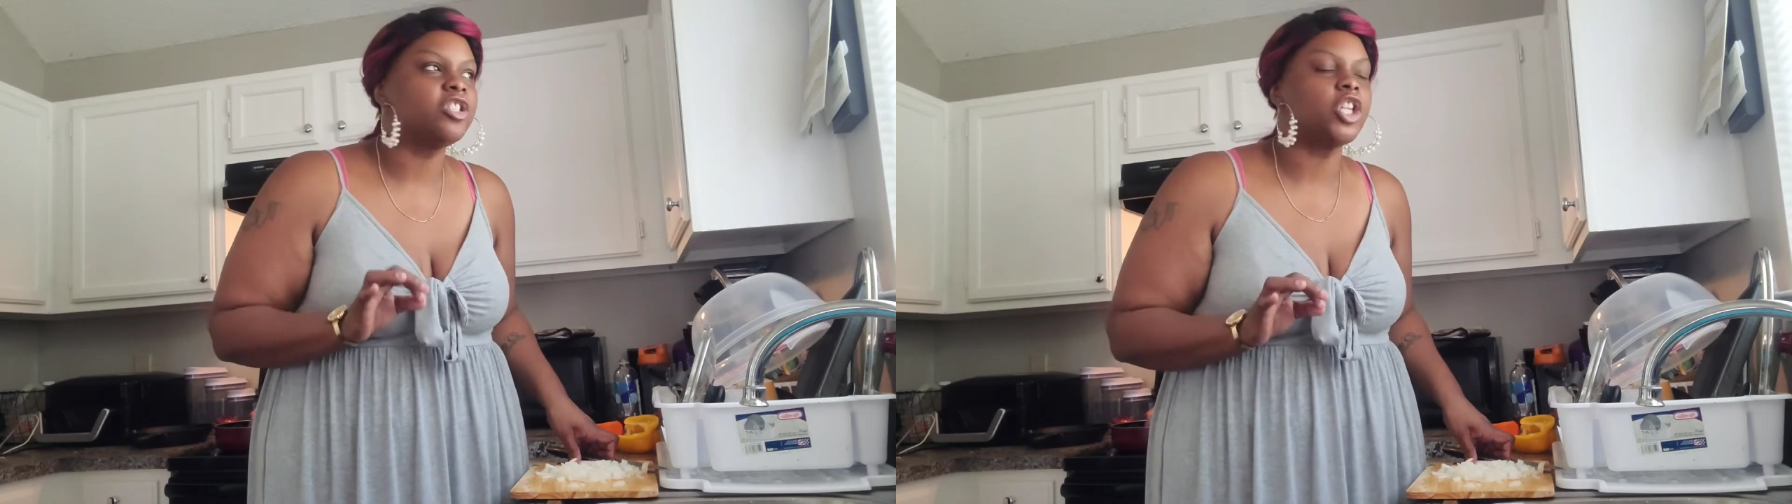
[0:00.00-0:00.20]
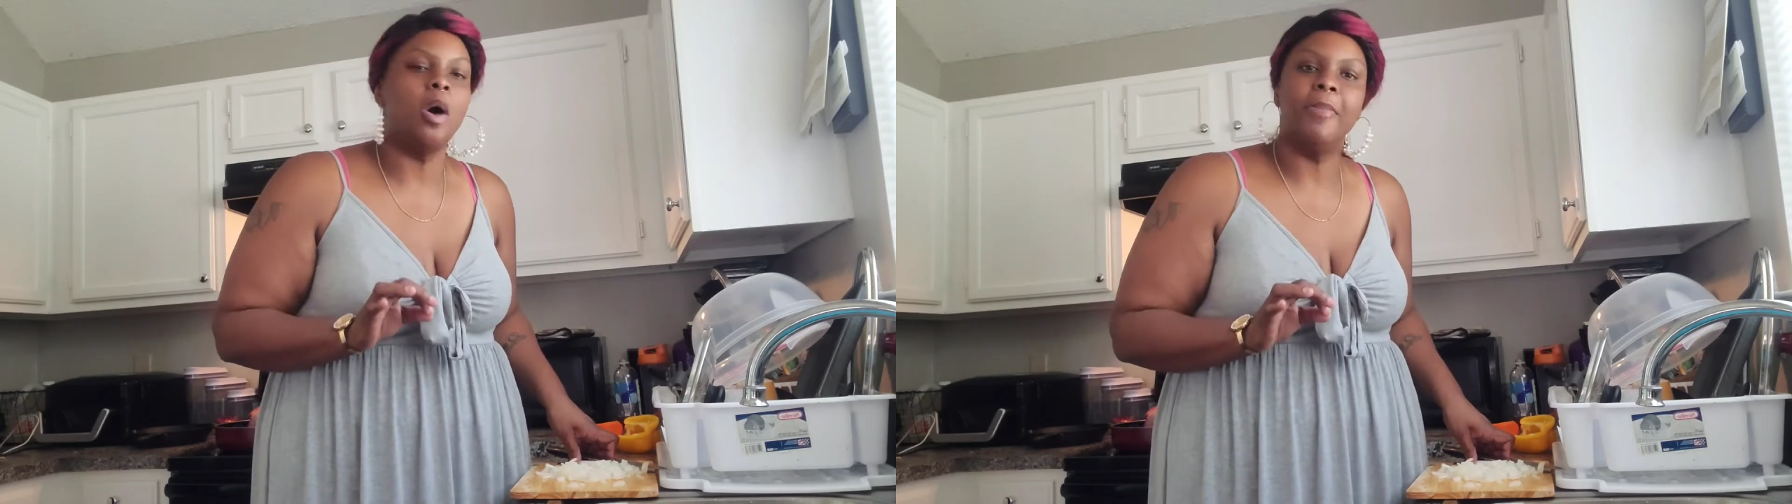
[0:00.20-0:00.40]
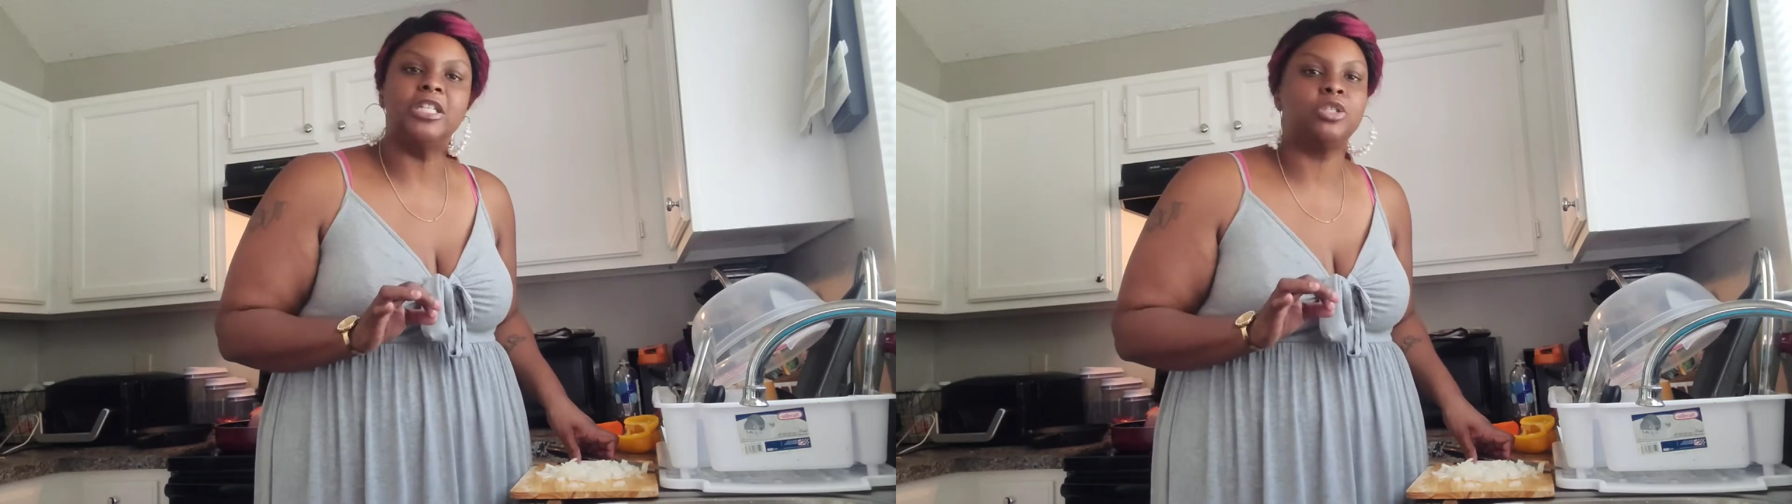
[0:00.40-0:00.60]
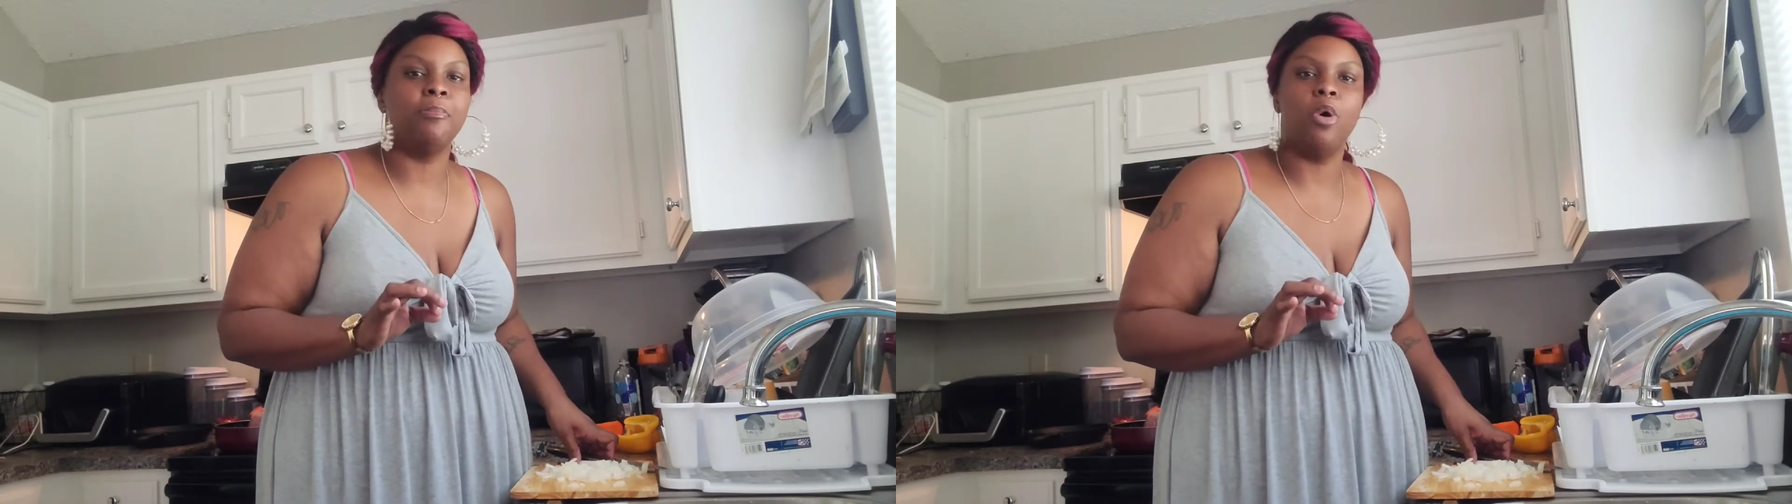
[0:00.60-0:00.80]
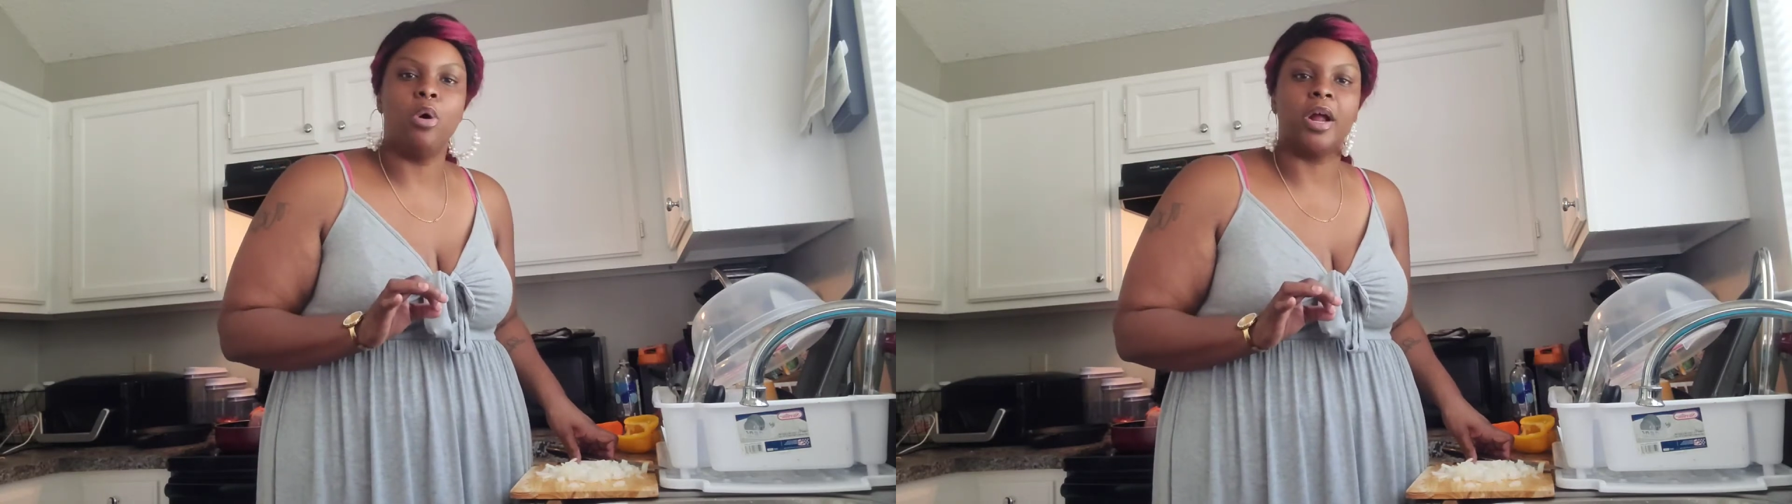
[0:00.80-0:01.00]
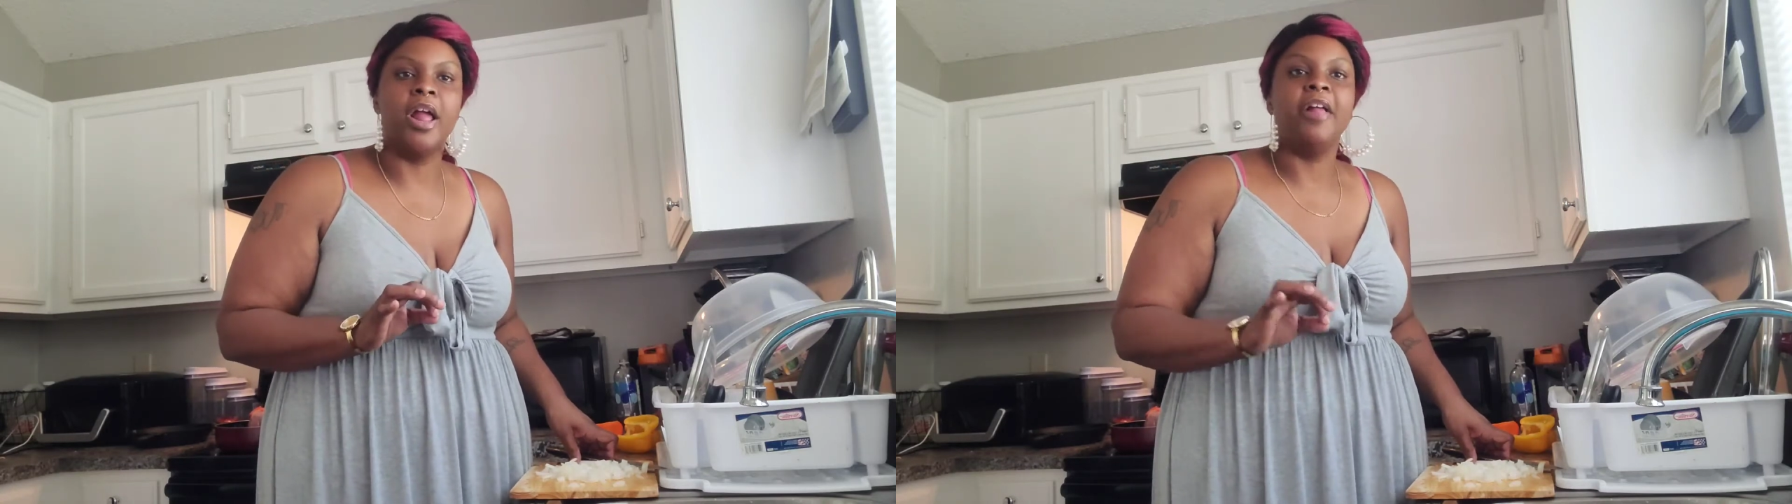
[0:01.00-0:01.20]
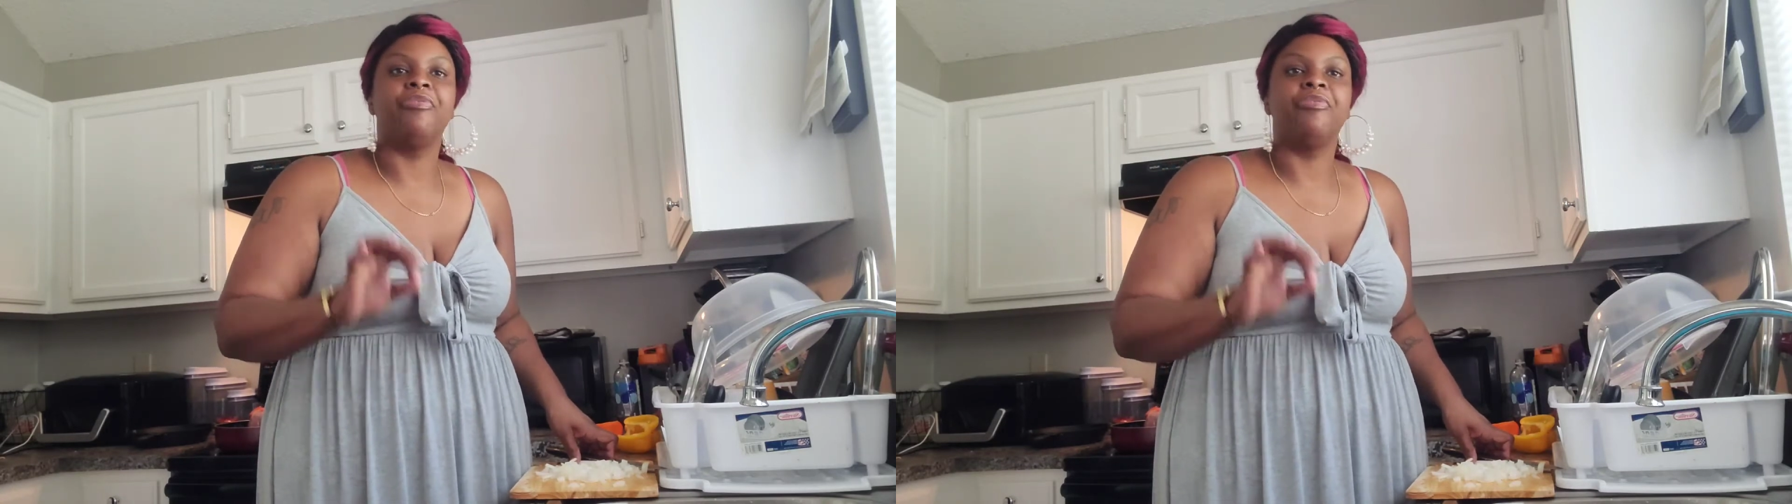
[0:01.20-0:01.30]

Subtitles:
so much more.